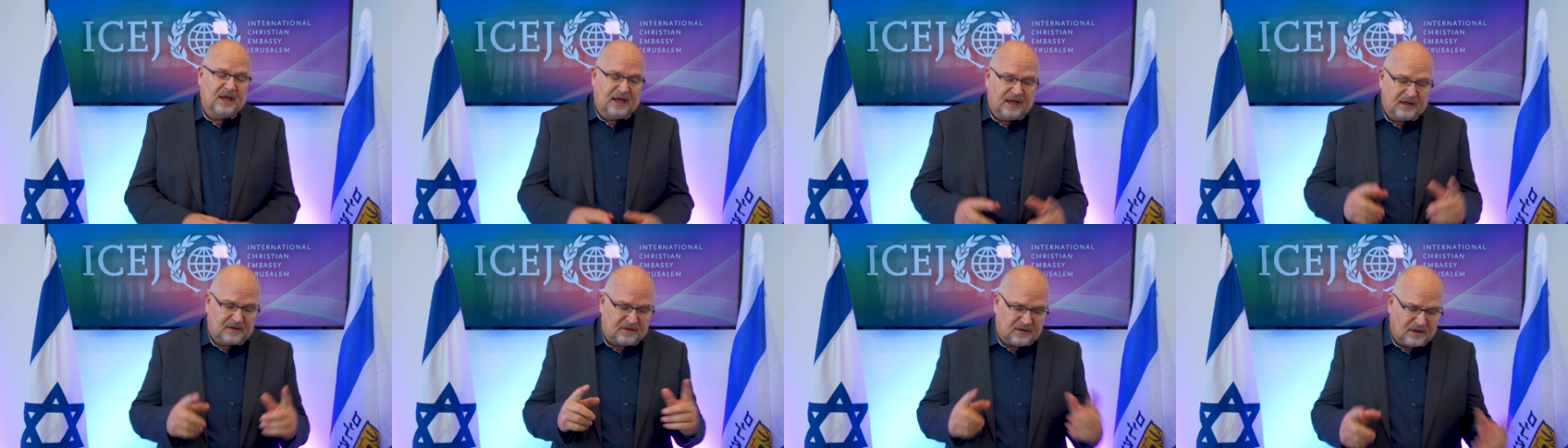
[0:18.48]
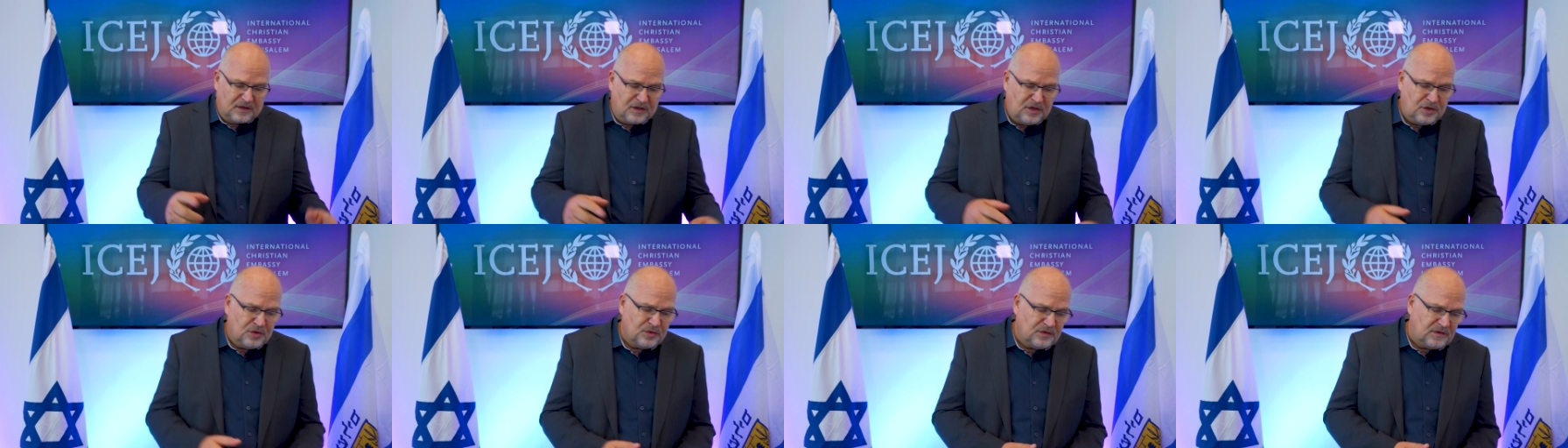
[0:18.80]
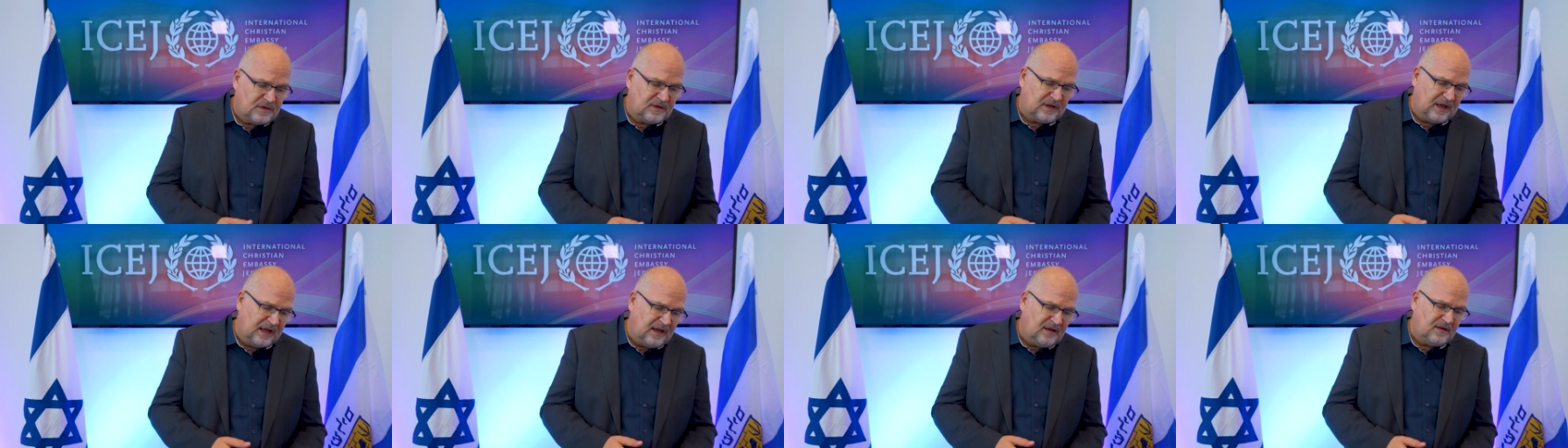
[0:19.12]
It's a new
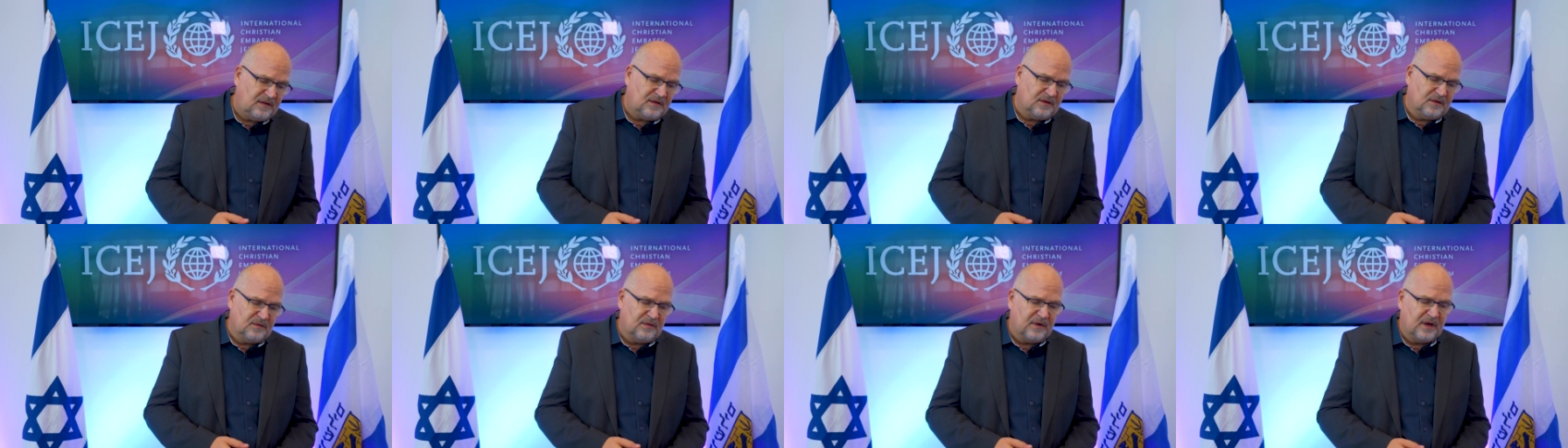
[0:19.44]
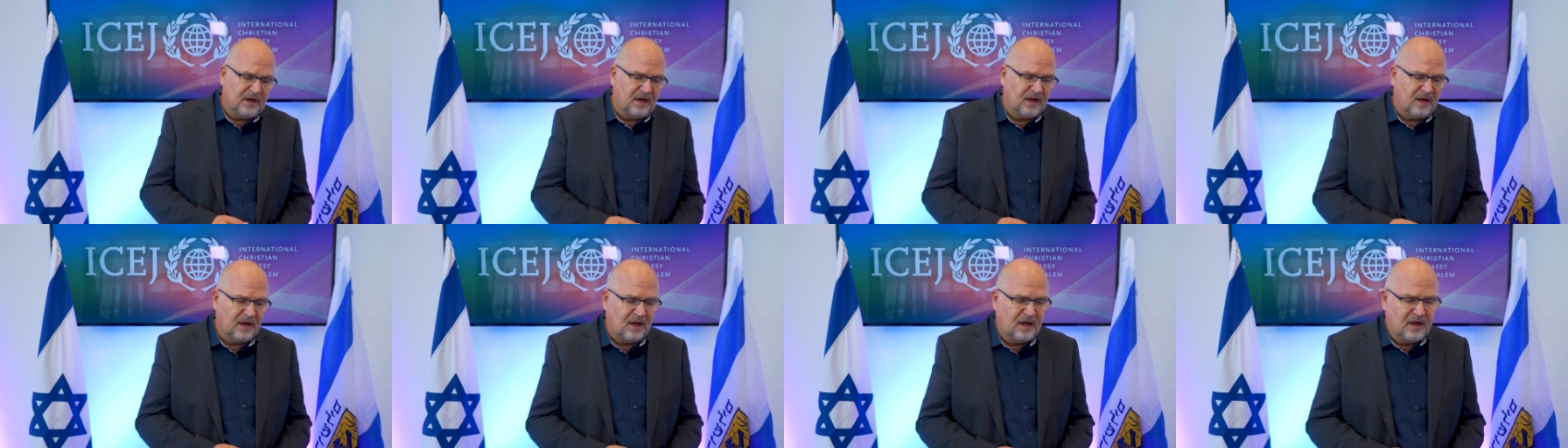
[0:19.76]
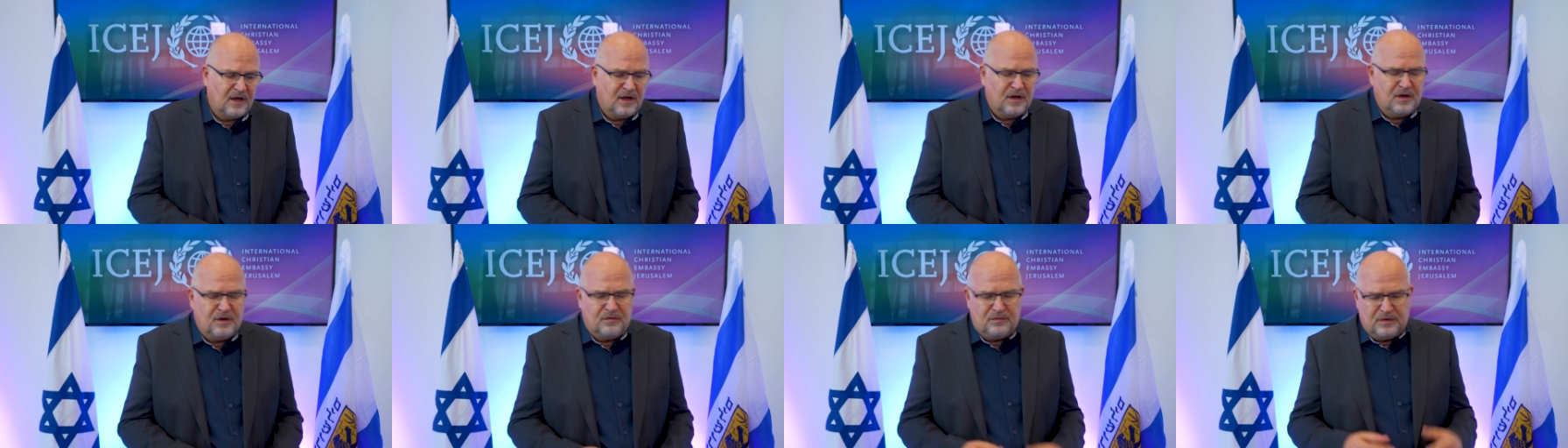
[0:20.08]
season where
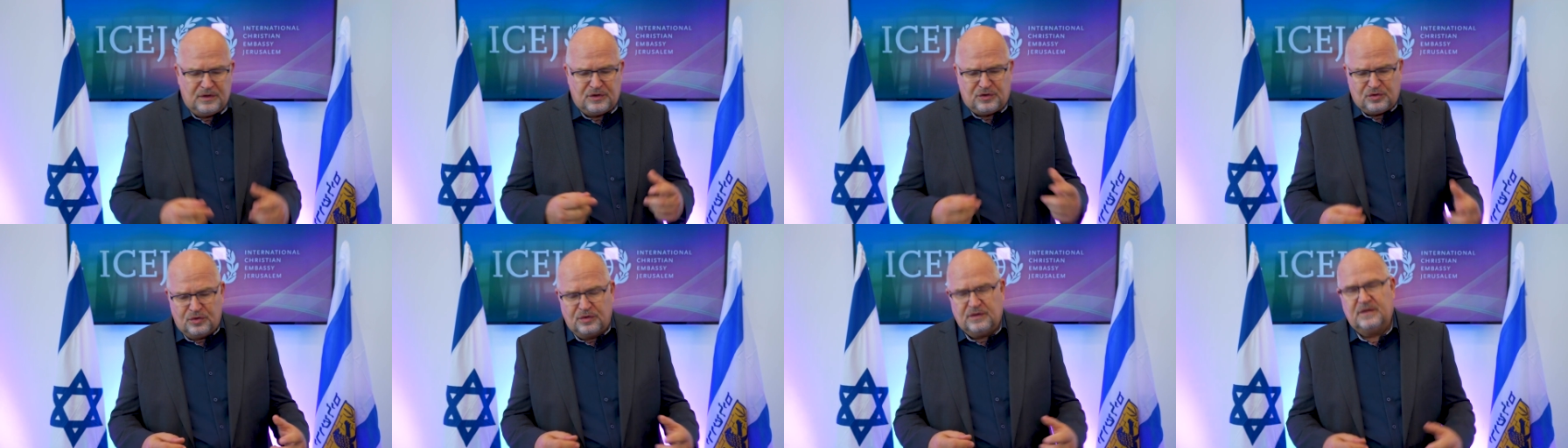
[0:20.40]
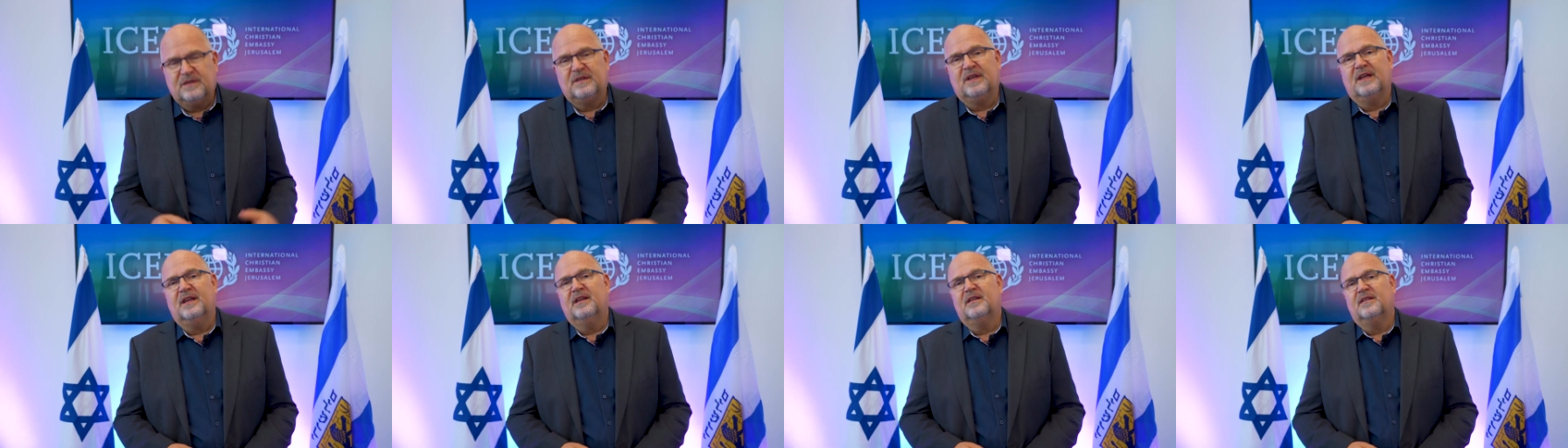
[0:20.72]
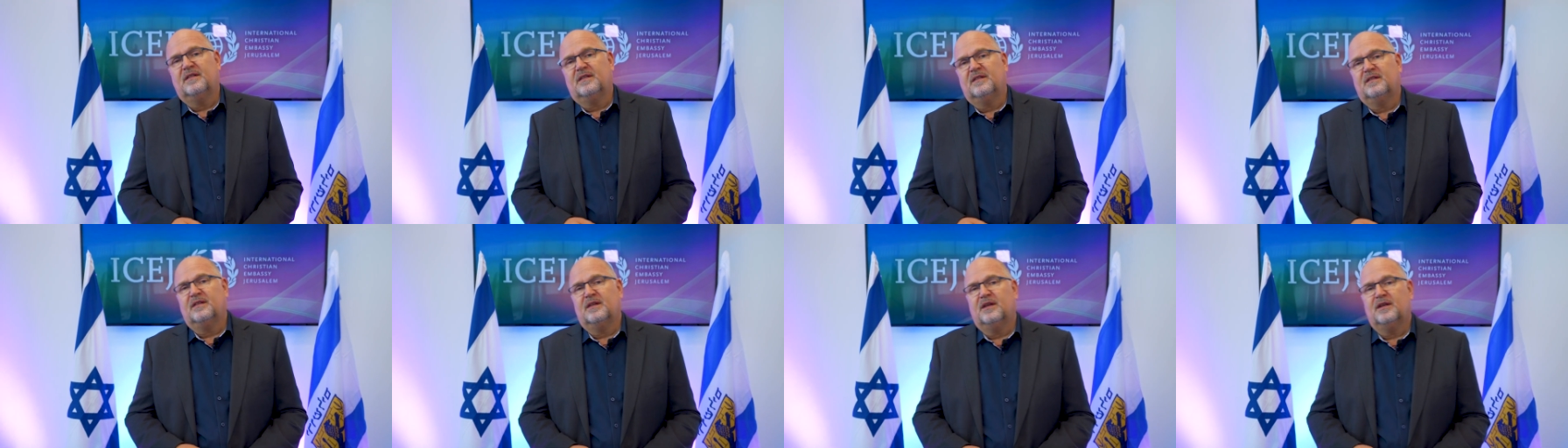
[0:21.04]
we do
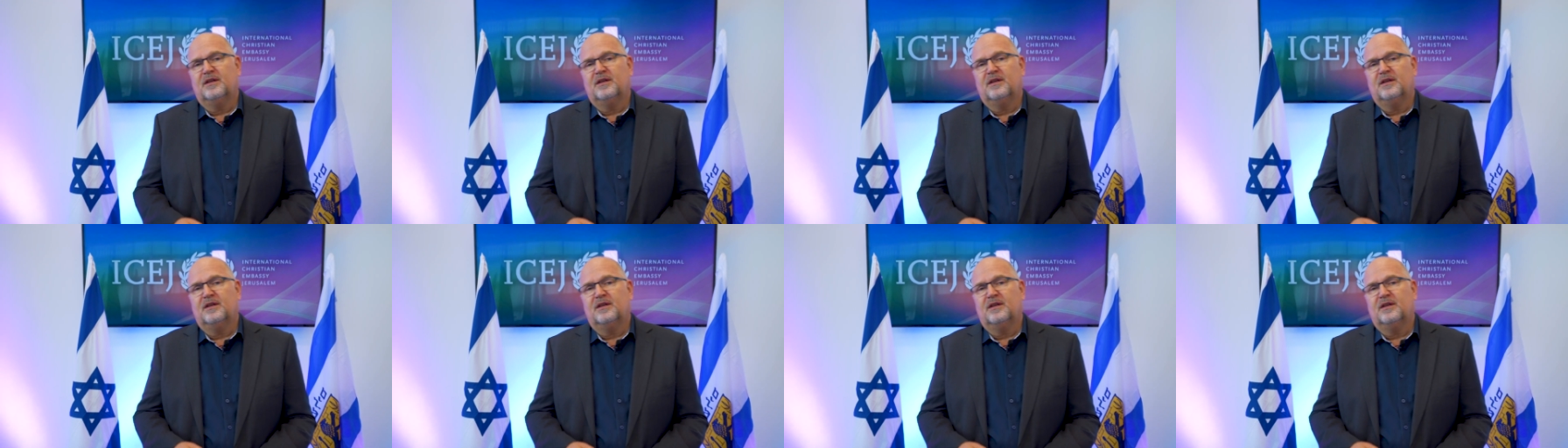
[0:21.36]
sense